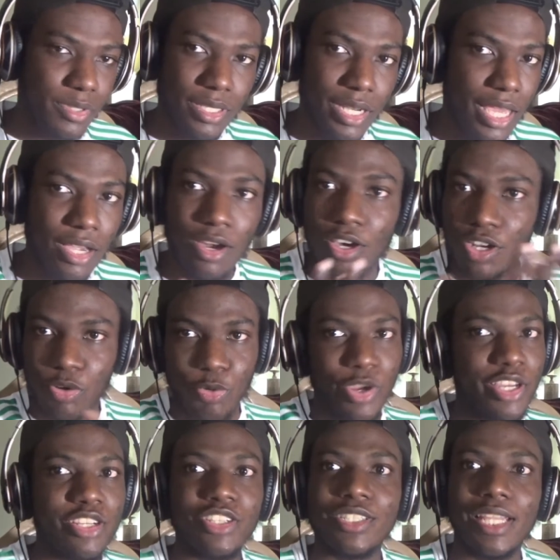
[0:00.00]
like on a
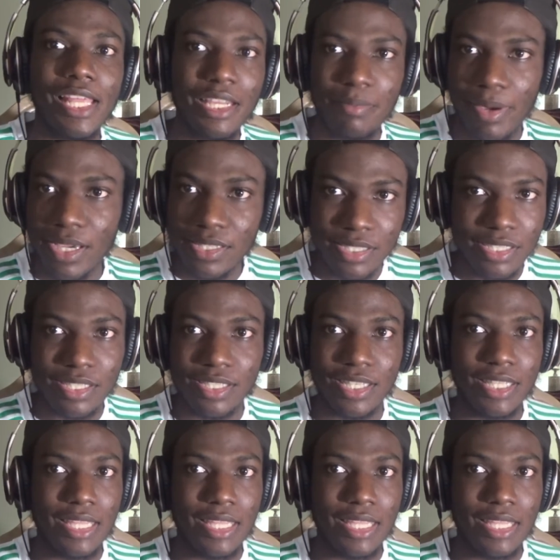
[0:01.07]
regular daily basis